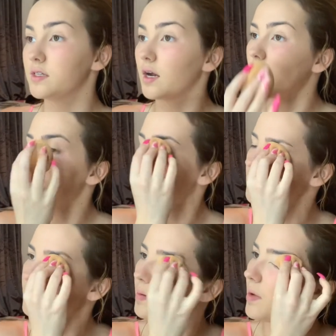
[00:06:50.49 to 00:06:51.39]
Like I said
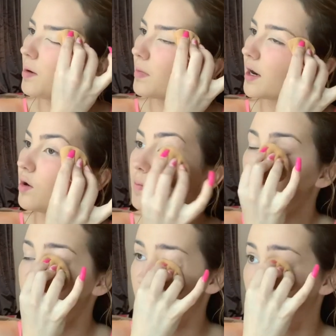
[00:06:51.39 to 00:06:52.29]
to my mum, like it would
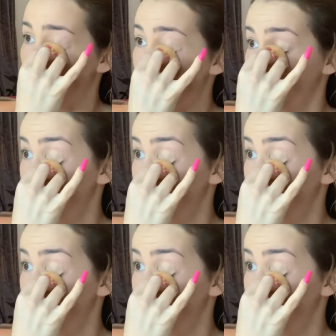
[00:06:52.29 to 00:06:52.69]
be really nice,